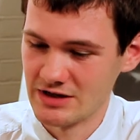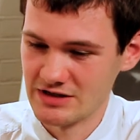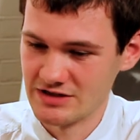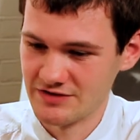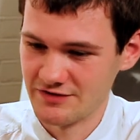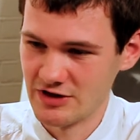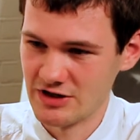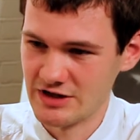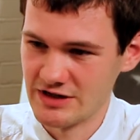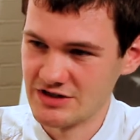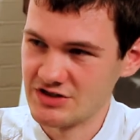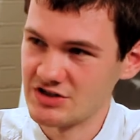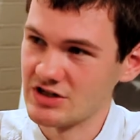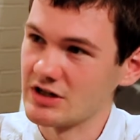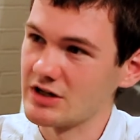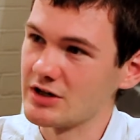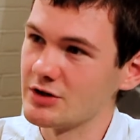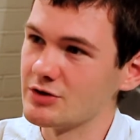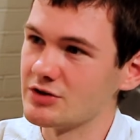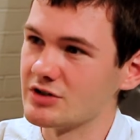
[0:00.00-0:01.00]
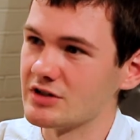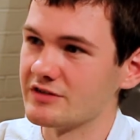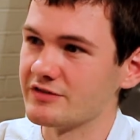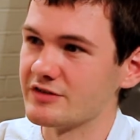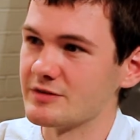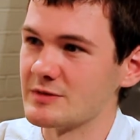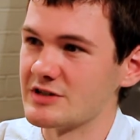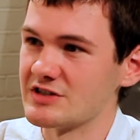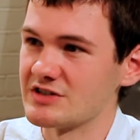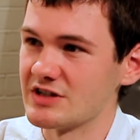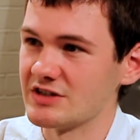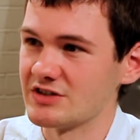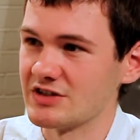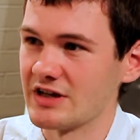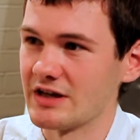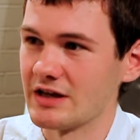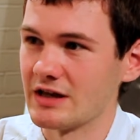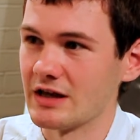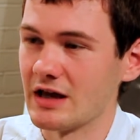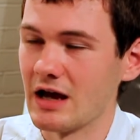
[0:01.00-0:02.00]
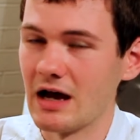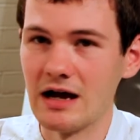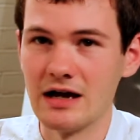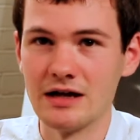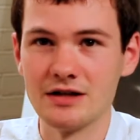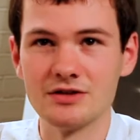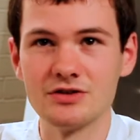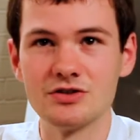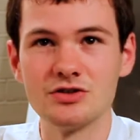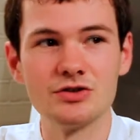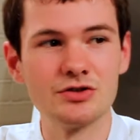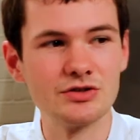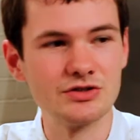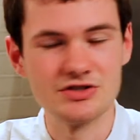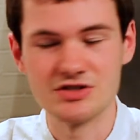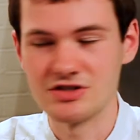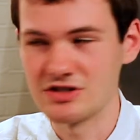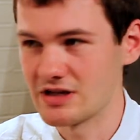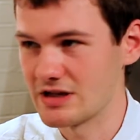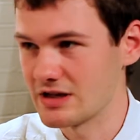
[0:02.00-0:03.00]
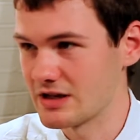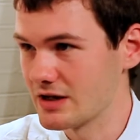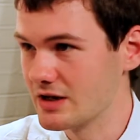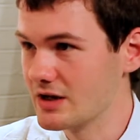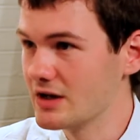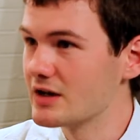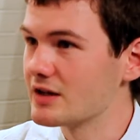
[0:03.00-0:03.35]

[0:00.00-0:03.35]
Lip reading: is very secluded from the city and you can see